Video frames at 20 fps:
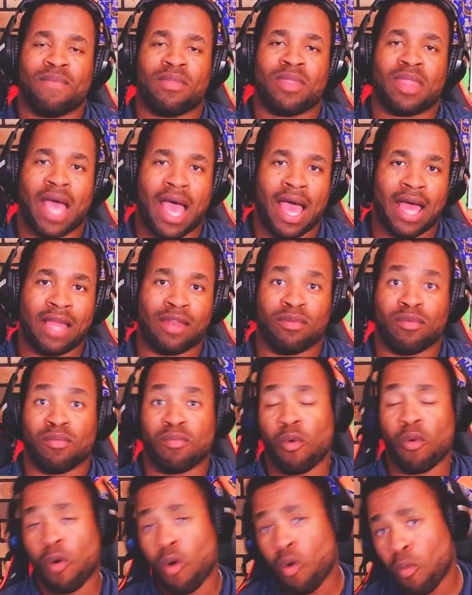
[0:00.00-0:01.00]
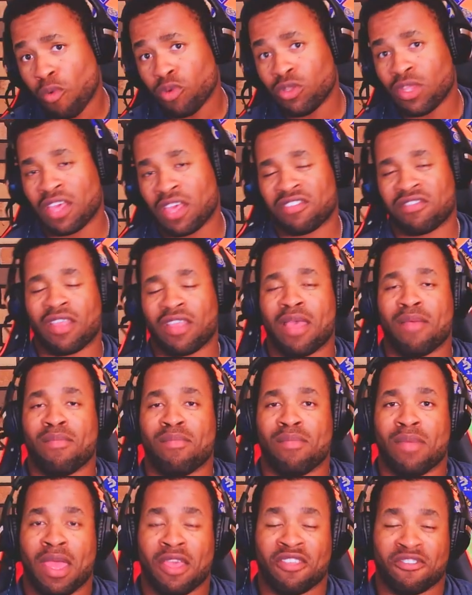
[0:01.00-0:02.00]
and open
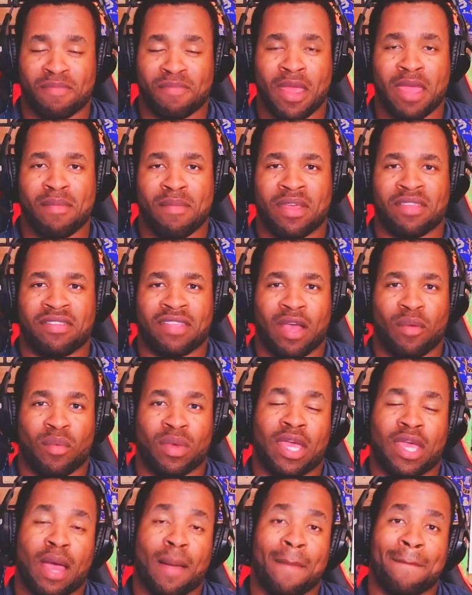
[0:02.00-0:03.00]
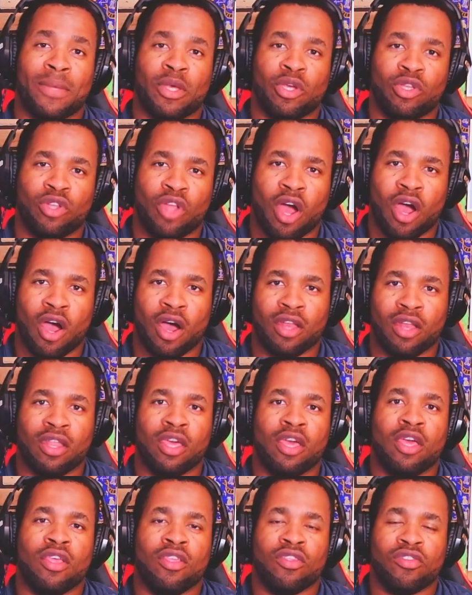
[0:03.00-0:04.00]
experiments that we can build on
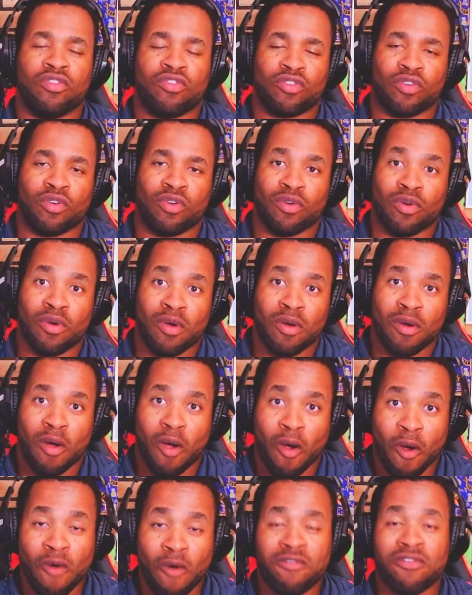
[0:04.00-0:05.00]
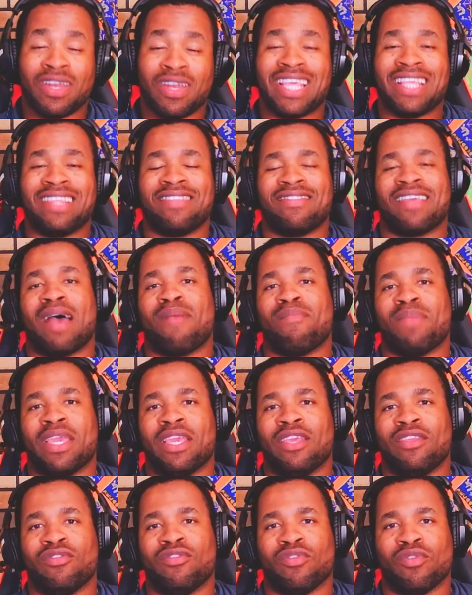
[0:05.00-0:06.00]
to hopefully tap
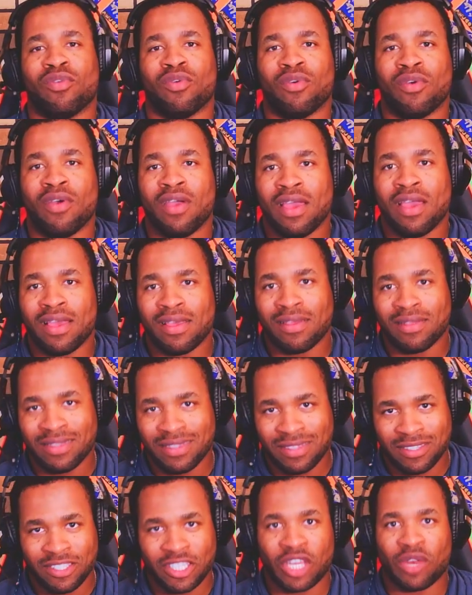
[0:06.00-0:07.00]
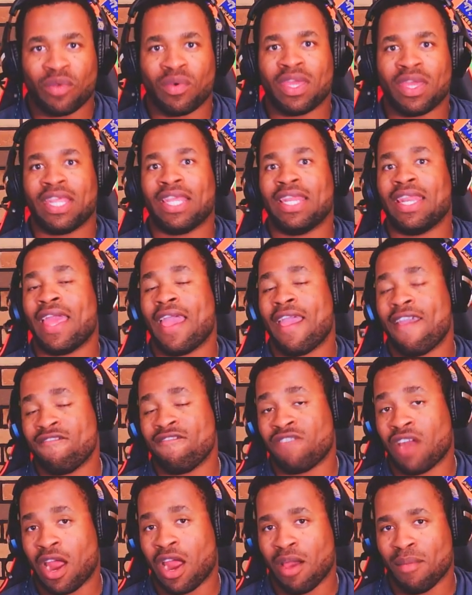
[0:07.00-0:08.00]
into generating
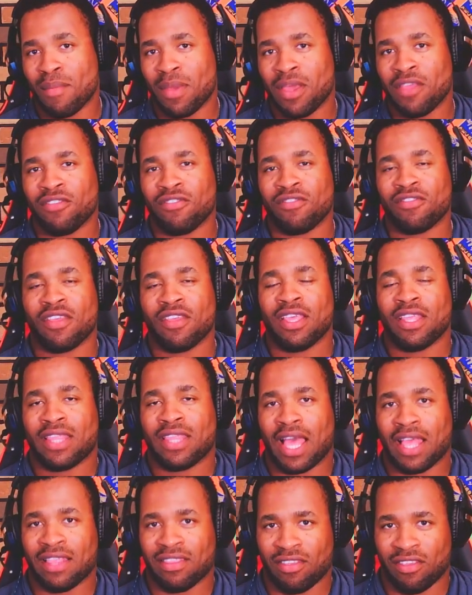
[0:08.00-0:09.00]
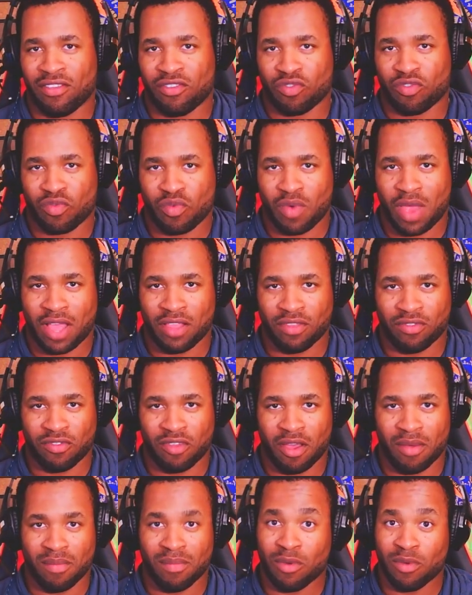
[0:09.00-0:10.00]
environments that is
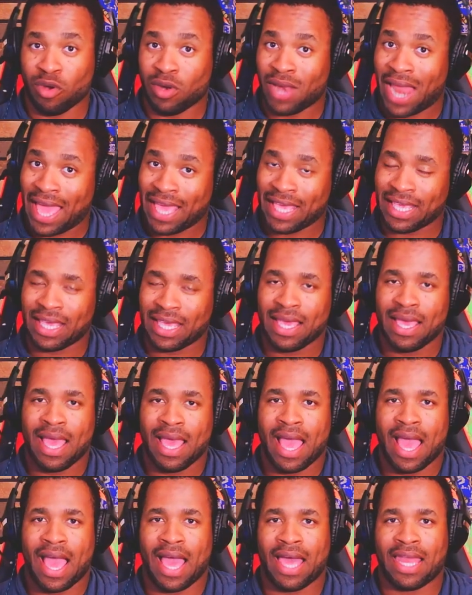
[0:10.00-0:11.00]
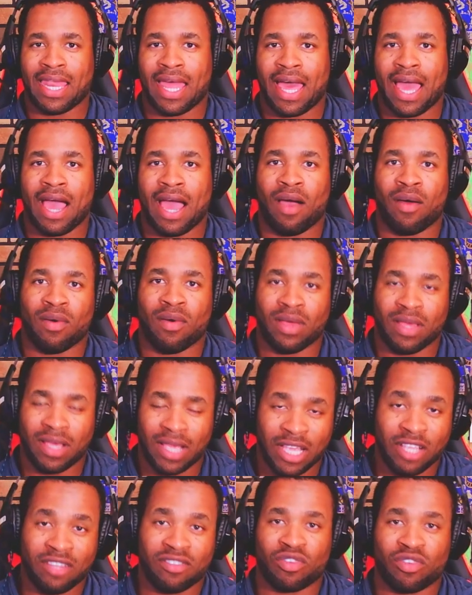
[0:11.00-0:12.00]
quantum like, and how
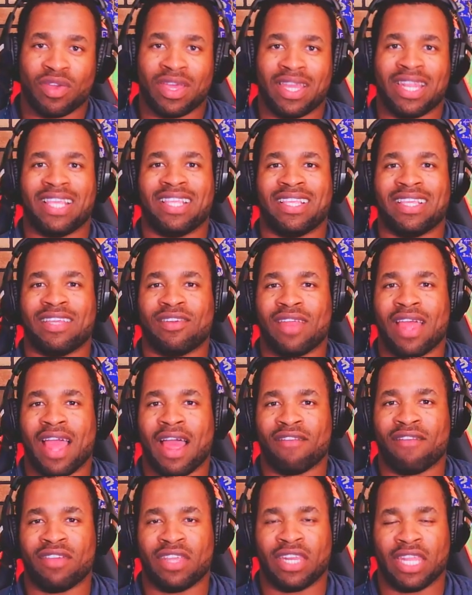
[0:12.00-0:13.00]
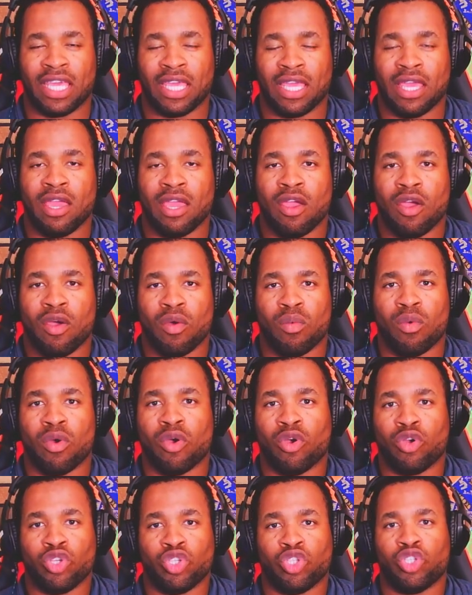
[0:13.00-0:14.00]
integrating gravity
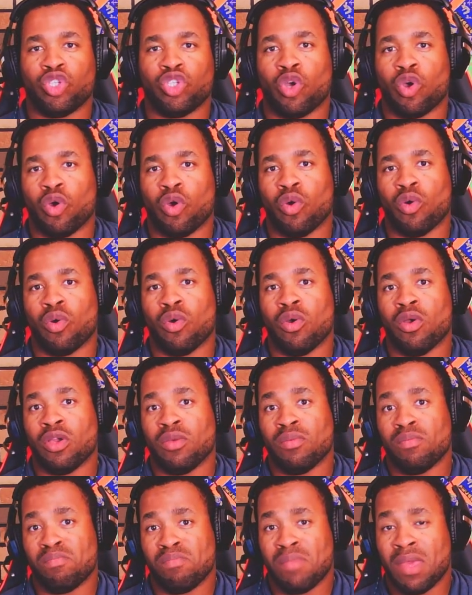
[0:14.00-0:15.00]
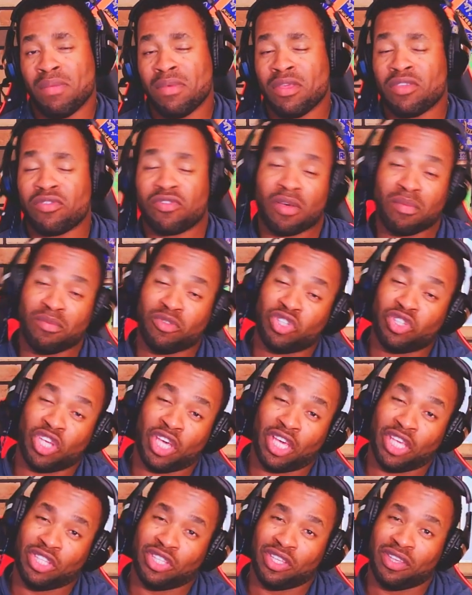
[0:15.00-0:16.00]
will show maybe some
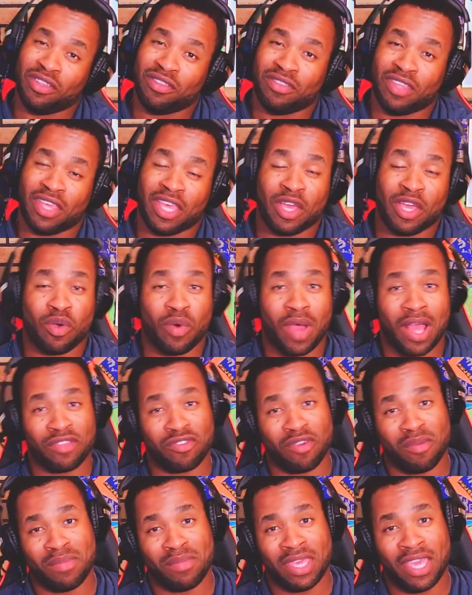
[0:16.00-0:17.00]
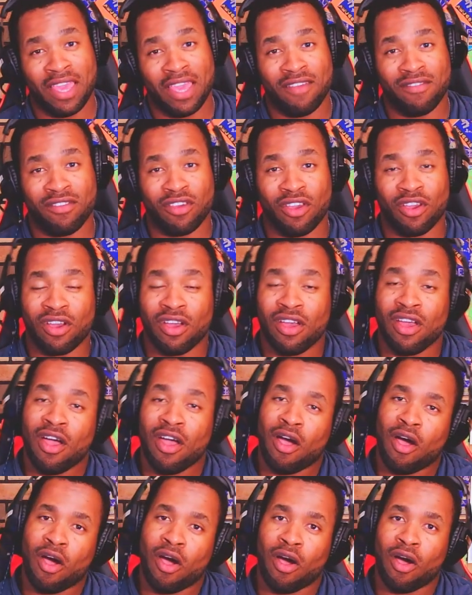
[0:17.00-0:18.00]
changes in quantum behavior,
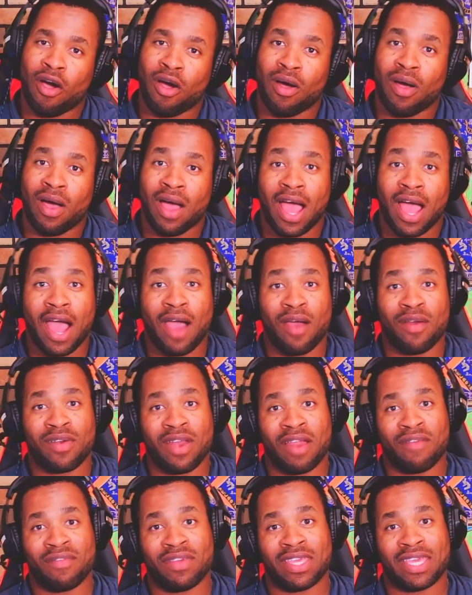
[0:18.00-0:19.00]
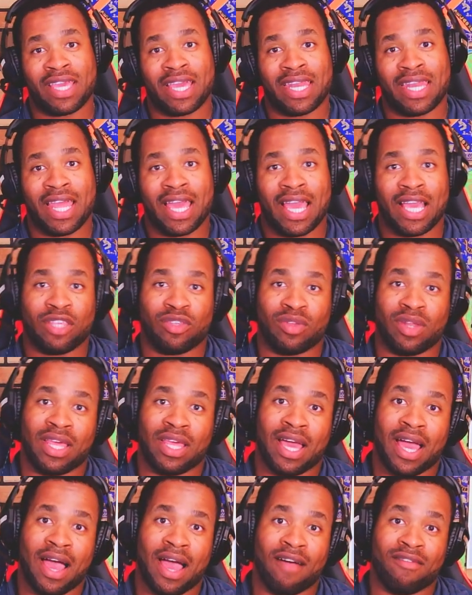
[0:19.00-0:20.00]
or how gravity can actually
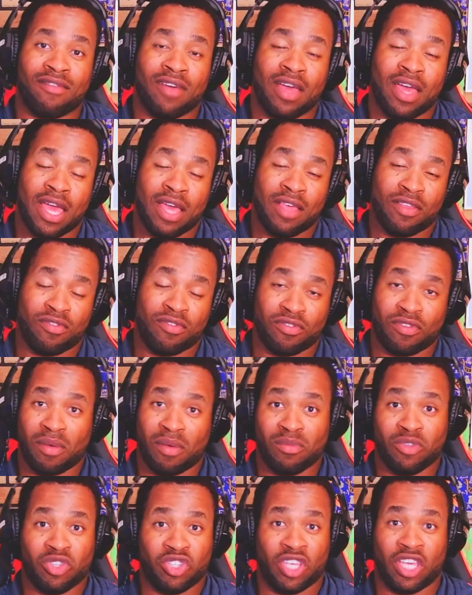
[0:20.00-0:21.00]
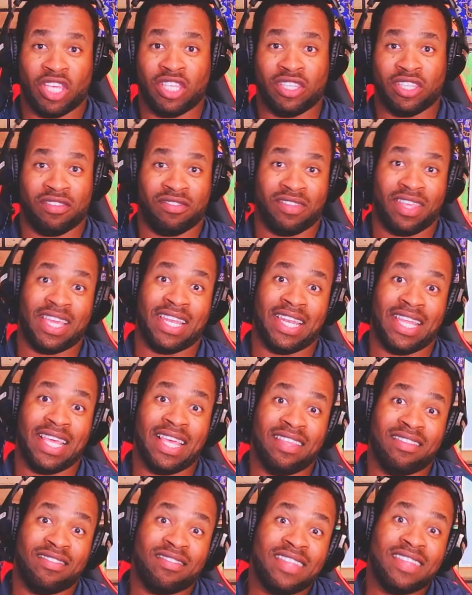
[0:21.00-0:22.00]
have some changes in
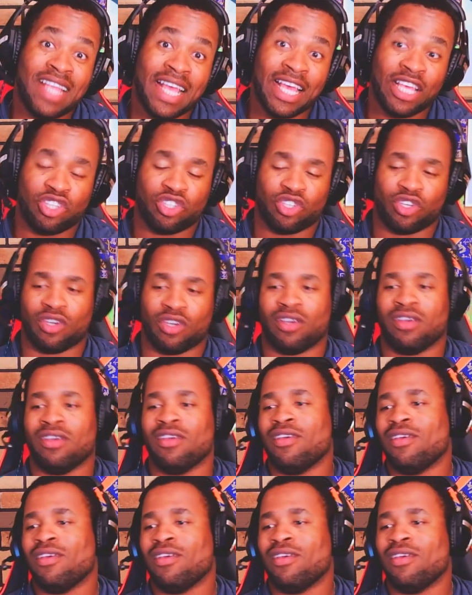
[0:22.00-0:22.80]
its nature.